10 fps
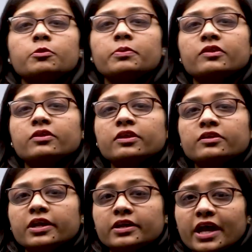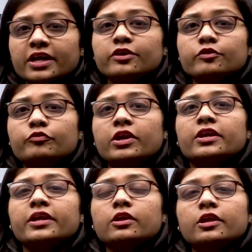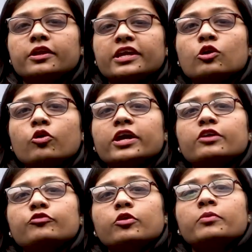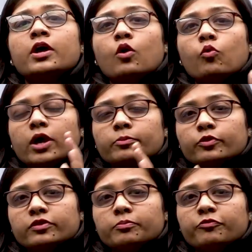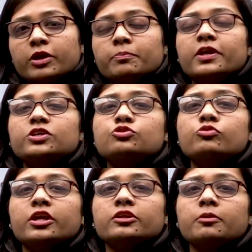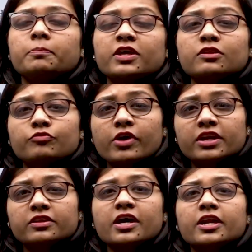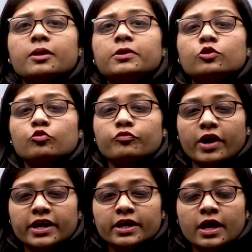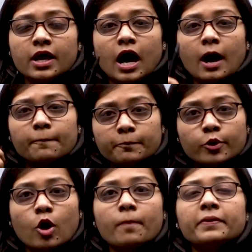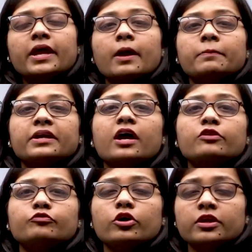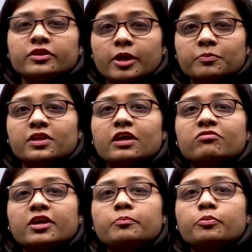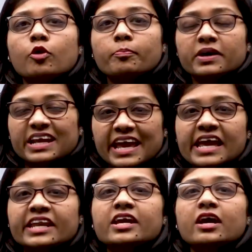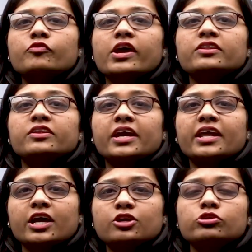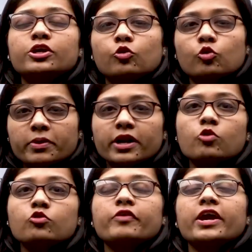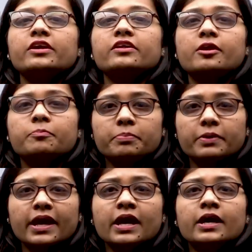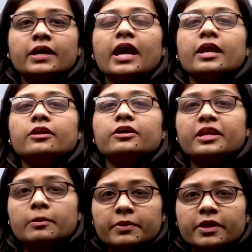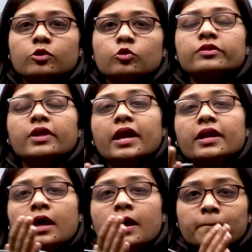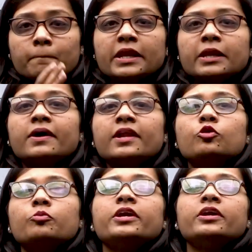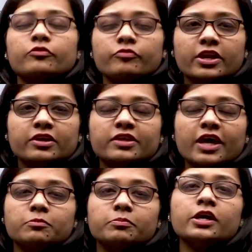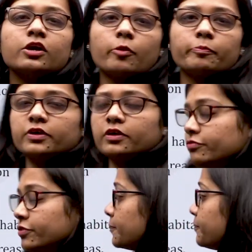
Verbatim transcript: be present, then tigers will relocate from one place to another place where they are able to find a proper habitat for themselves and proper area where they can actually roam around, find their prey, can reproduce, and minimal human interference can be observed.